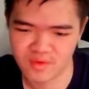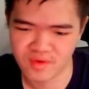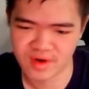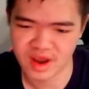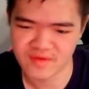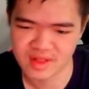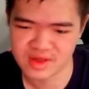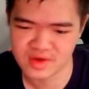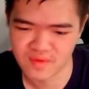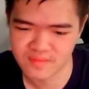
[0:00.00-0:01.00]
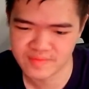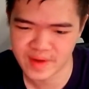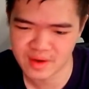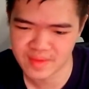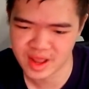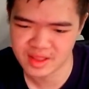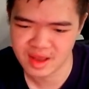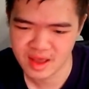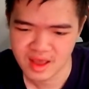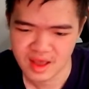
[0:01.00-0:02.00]
We already have the lizard from Spider Man.
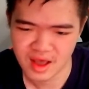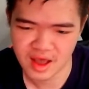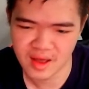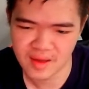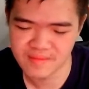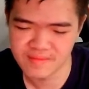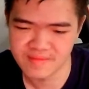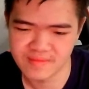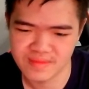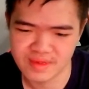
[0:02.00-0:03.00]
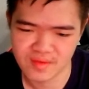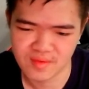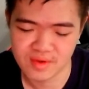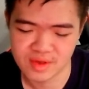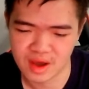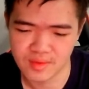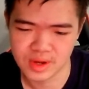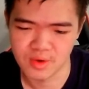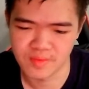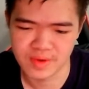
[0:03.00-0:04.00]
Um, well, yeah, we
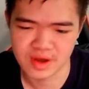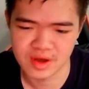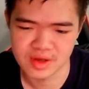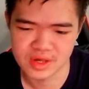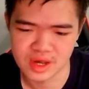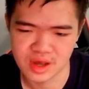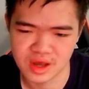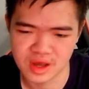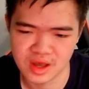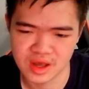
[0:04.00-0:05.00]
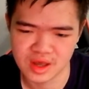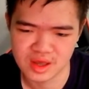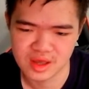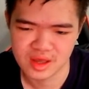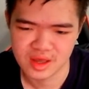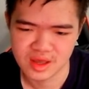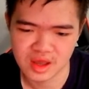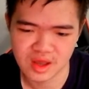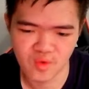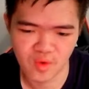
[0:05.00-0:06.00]
do because uh,
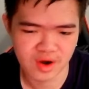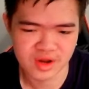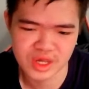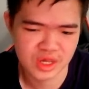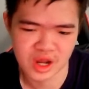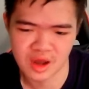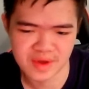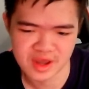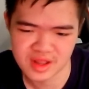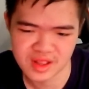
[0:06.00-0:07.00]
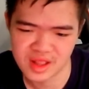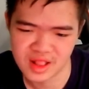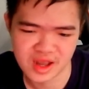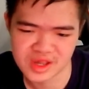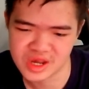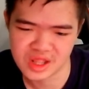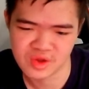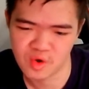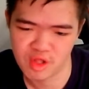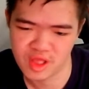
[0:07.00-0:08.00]
Iguanus is coming in the Legacy
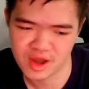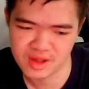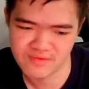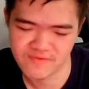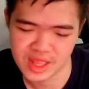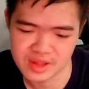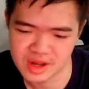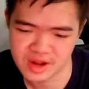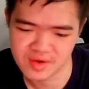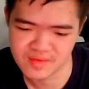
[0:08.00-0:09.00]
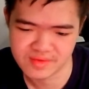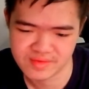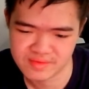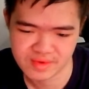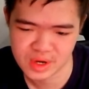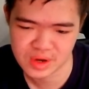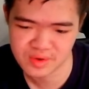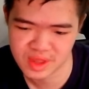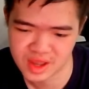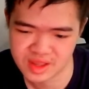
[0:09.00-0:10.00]
toy line. Valentino you should know
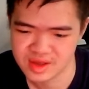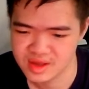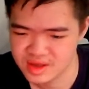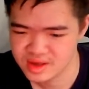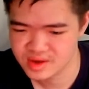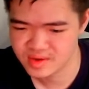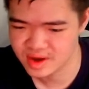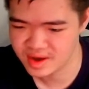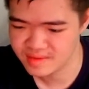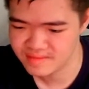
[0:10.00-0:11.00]
that. So yeah.